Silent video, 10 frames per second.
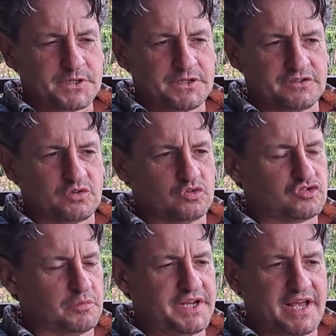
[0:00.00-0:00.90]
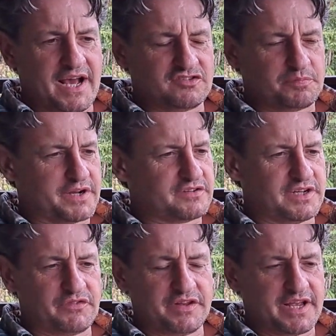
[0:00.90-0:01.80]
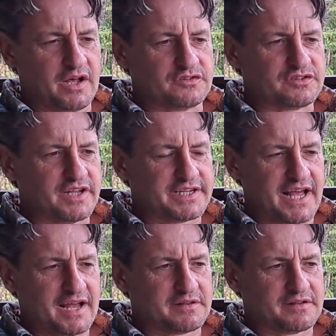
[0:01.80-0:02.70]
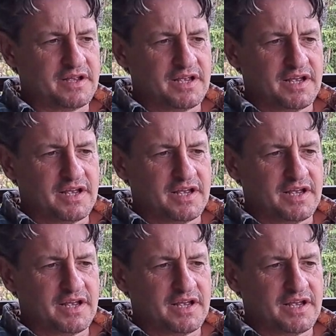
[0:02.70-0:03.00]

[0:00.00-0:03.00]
The social media aspects and everything else like that,